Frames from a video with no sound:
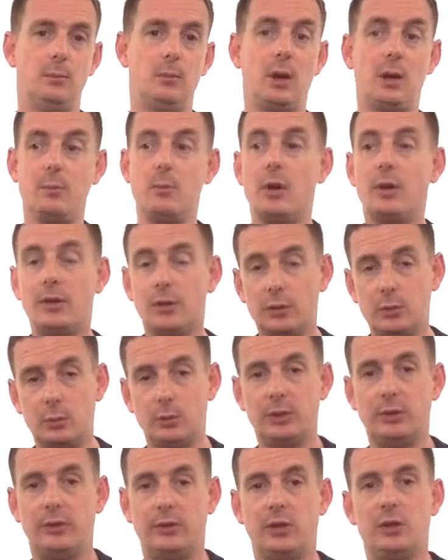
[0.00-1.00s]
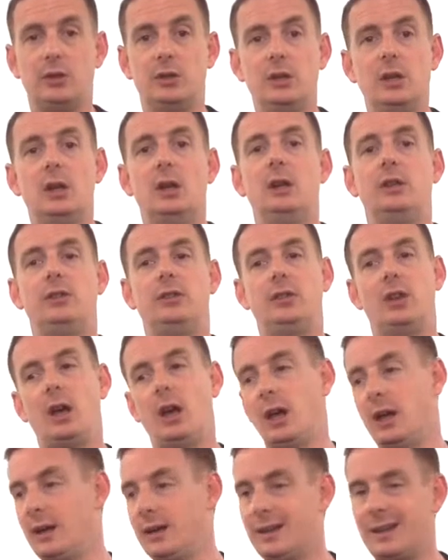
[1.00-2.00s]
My mother was a nurse,
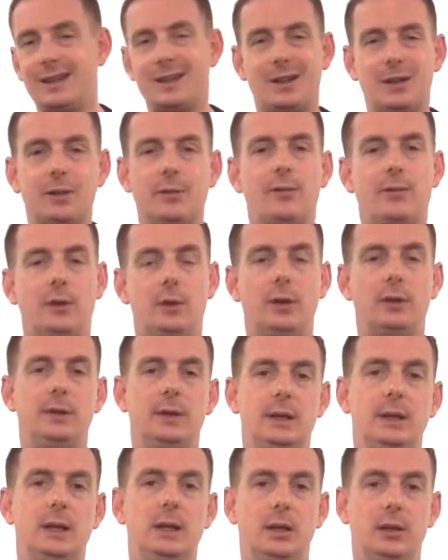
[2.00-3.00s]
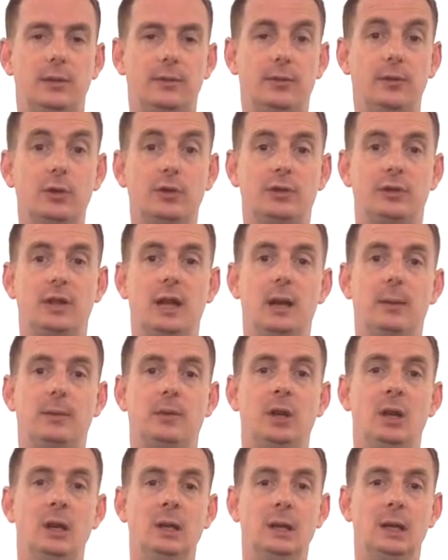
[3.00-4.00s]
and I kind of followed in her
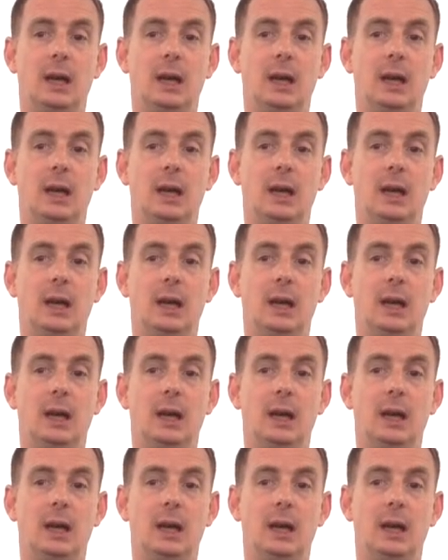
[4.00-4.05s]
footsteps.